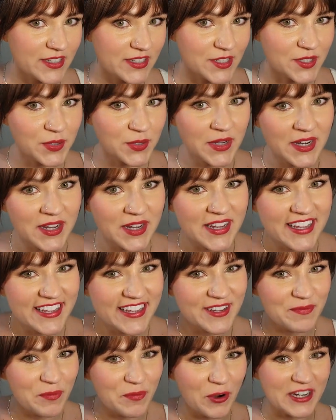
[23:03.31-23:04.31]
I just want
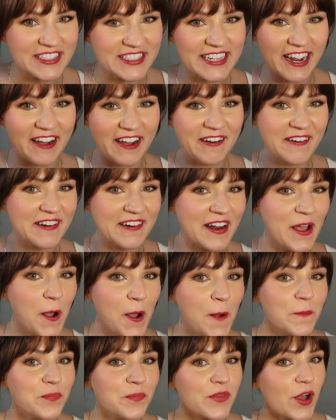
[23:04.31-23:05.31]
to point out
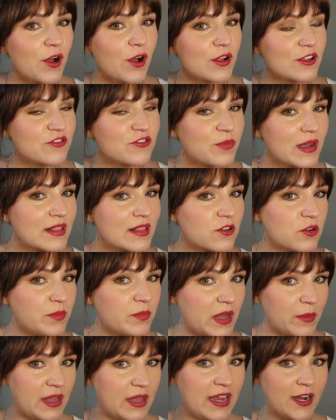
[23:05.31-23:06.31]
all of my little
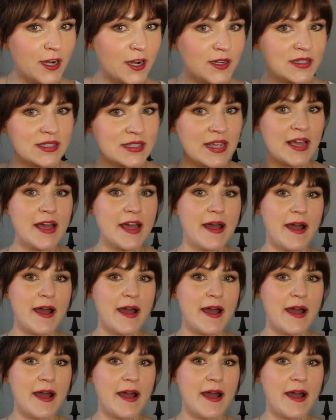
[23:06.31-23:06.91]
baby hairs.